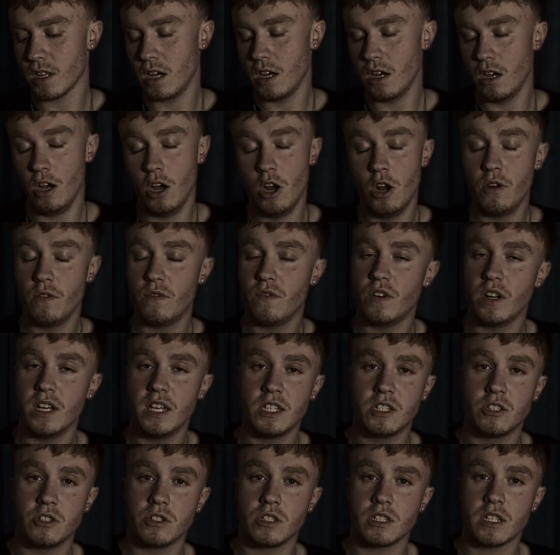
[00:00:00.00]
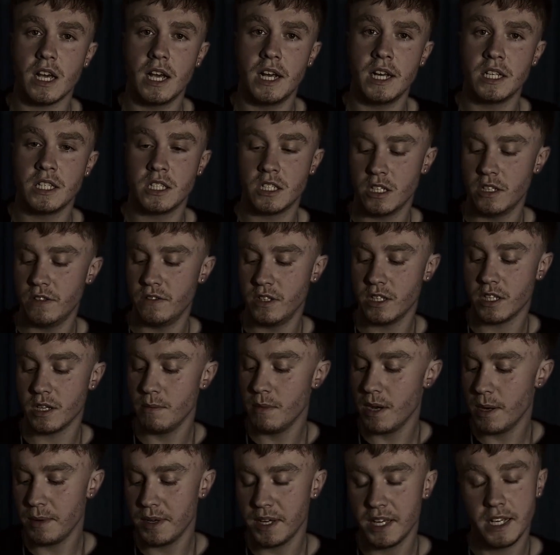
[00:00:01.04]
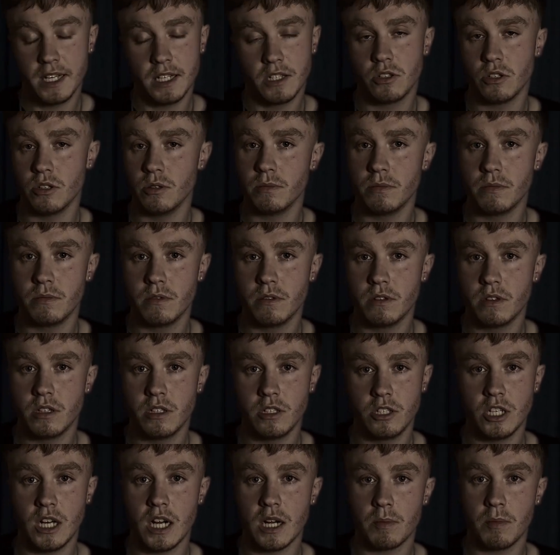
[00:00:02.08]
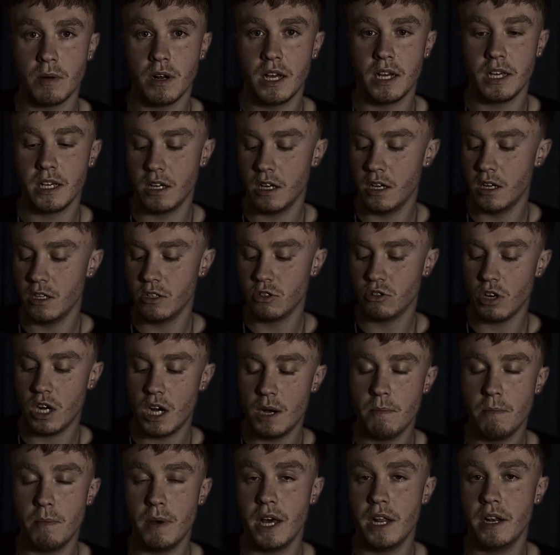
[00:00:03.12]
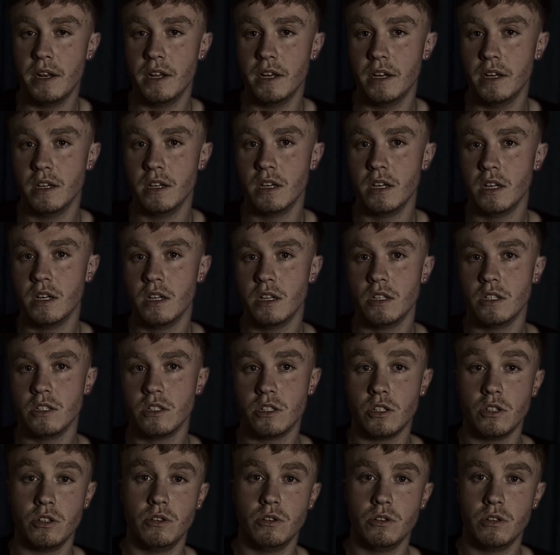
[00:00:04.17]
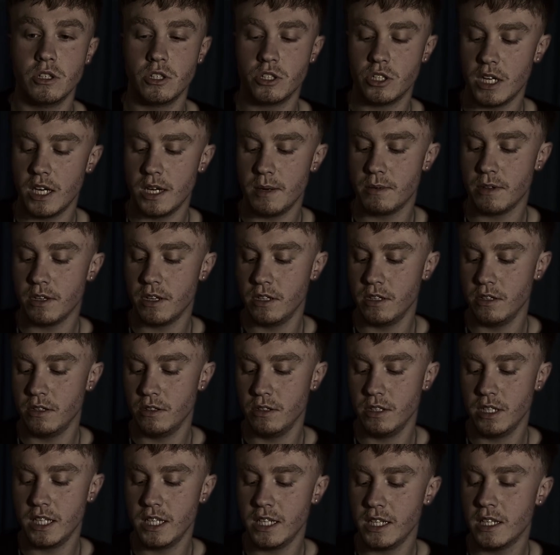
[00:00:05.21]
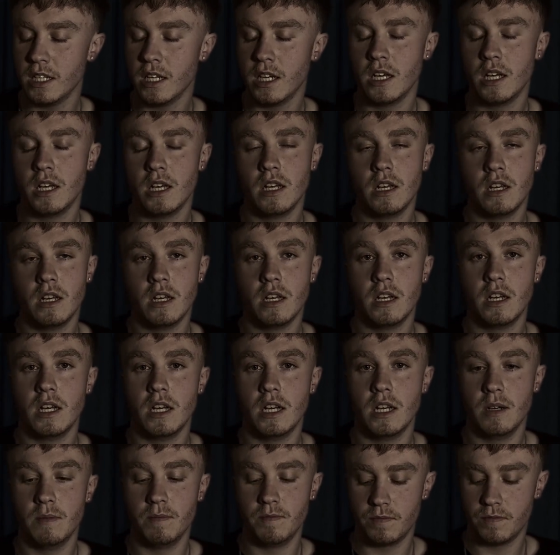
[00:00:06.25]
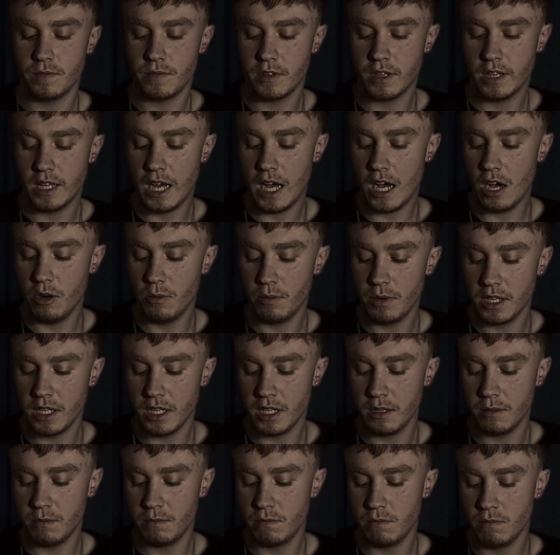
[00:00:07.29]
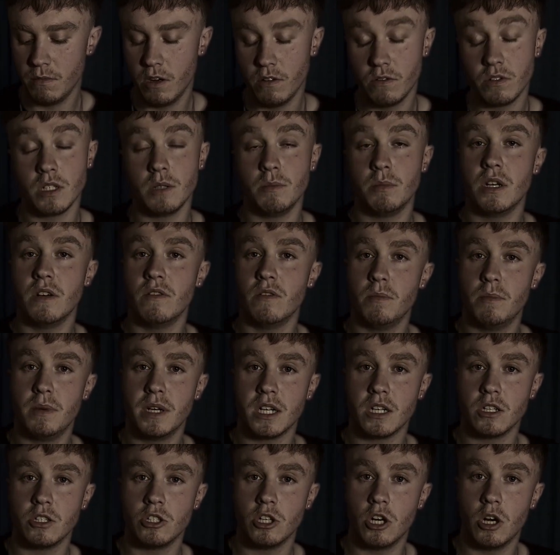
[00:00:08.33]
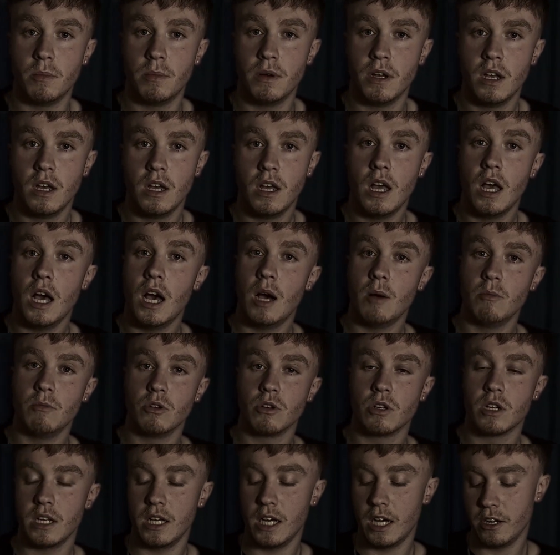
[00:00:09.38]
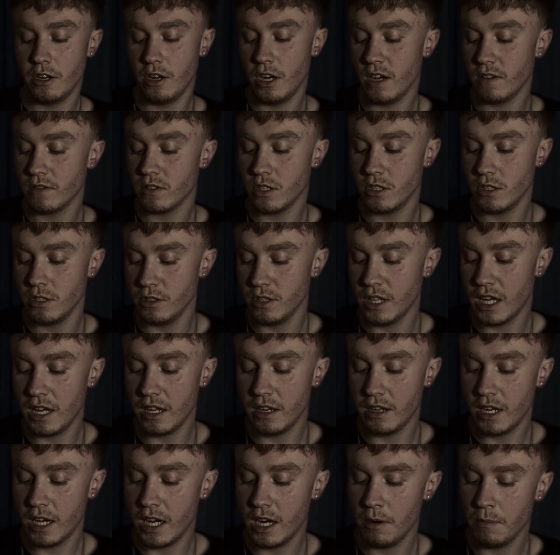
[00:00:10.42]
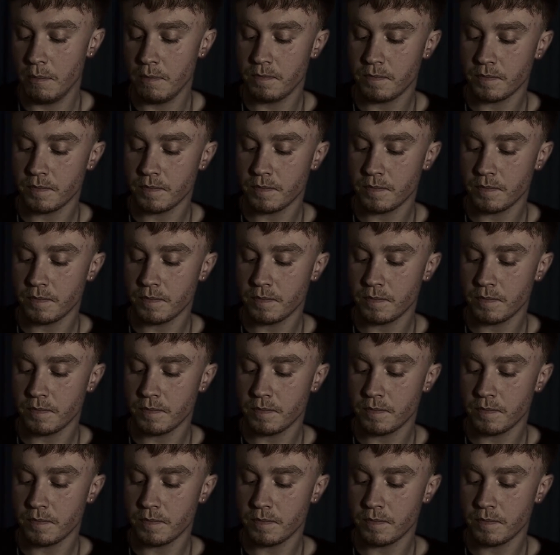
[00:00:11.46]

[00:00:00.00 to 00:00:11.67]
hopefully it's just a case of you can maybe heat up the jack plate and try and bend it to the shape that you need. That'll be obviously a bit of a bigger job. I'm lucky I don't have to do that now.